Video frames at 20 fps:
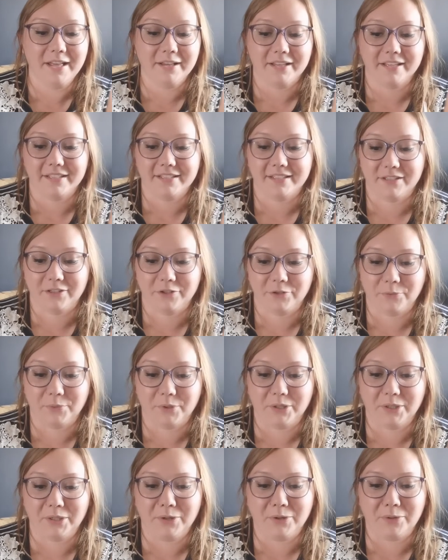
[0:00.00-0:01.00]
because you're
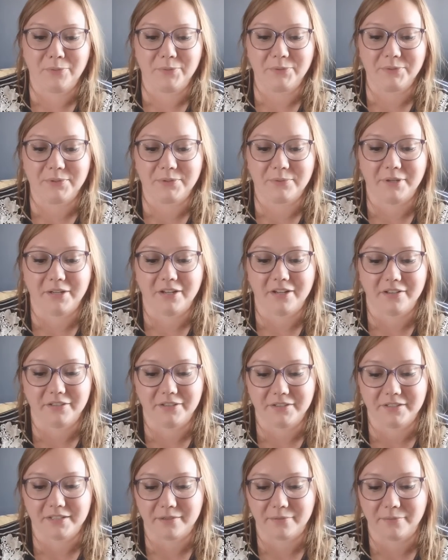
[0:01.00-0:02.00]
working almost 3
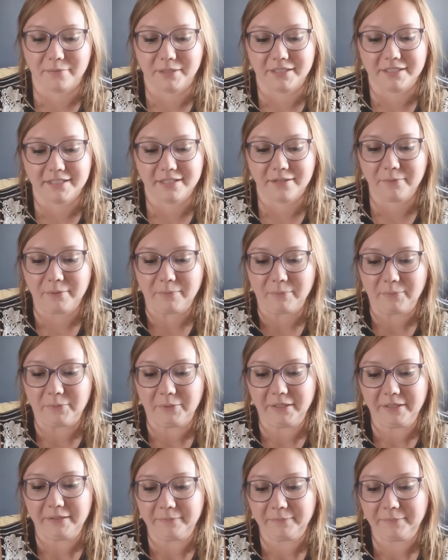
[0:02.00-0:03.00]
colors at once at one
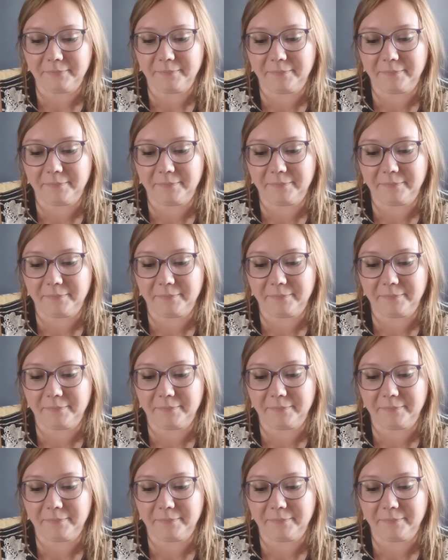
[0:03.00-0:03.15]
point.